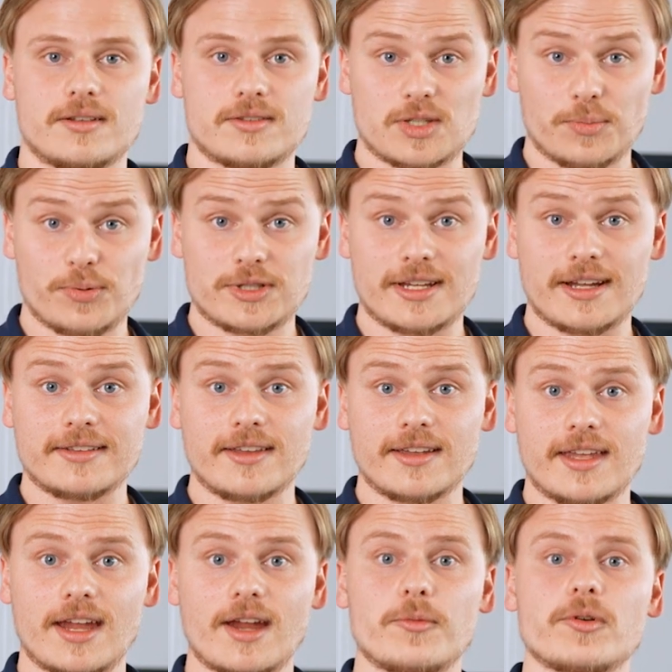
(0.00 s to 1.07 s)
To protect the
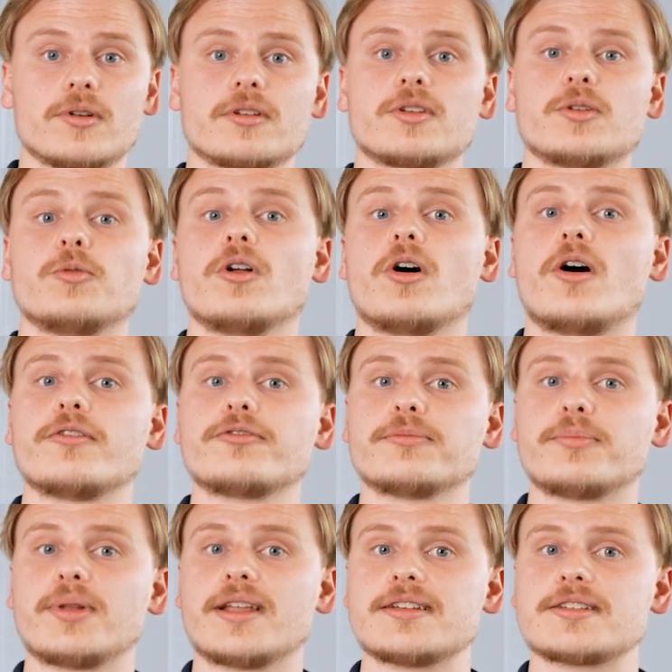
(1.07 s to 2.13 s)
camera, you will
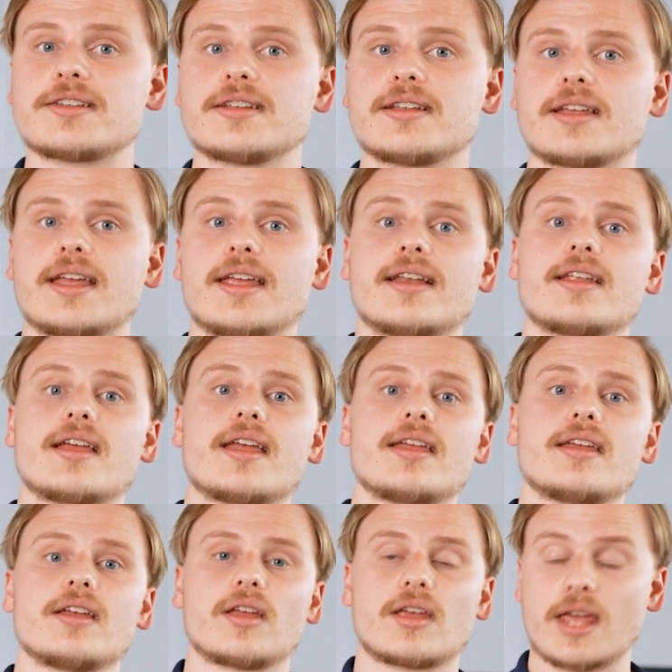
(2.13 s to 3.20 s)
often place it in
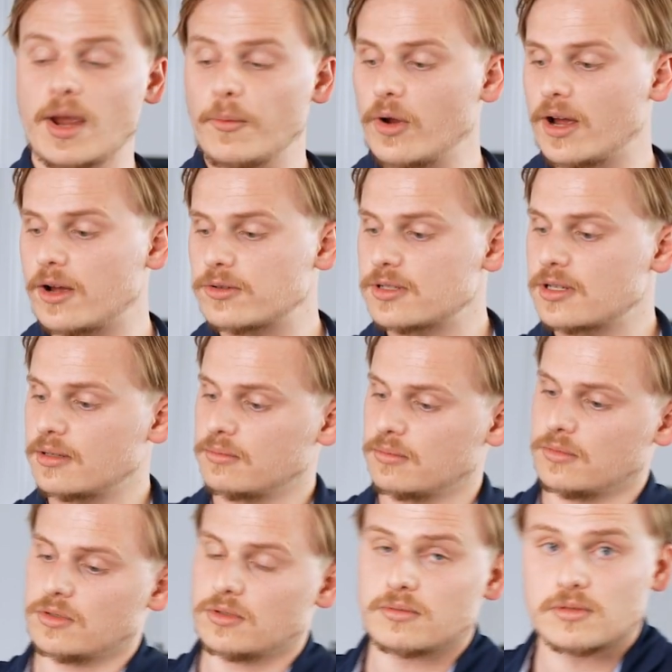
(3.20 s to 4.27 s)
a camera housing
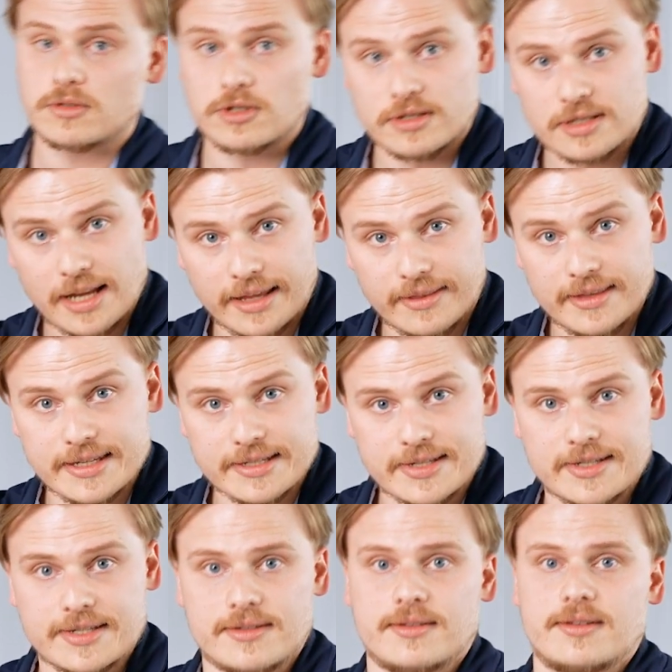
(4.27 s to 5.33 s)
just like
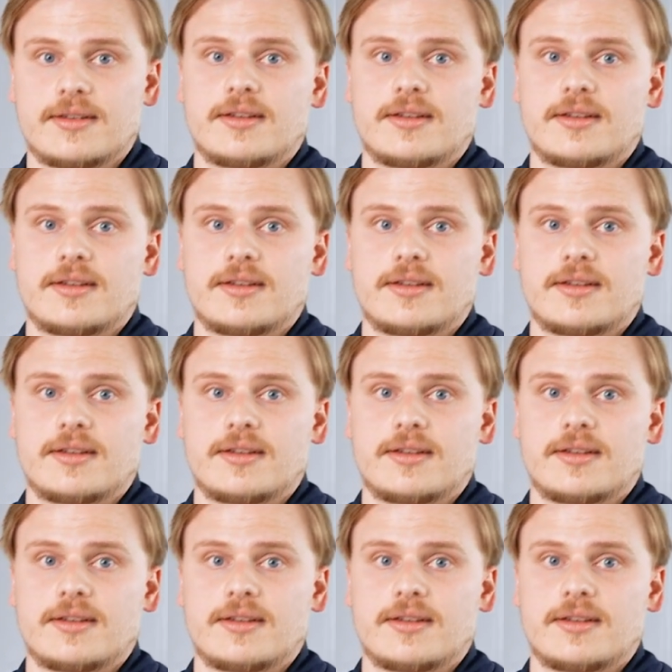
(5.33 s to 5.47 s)
this.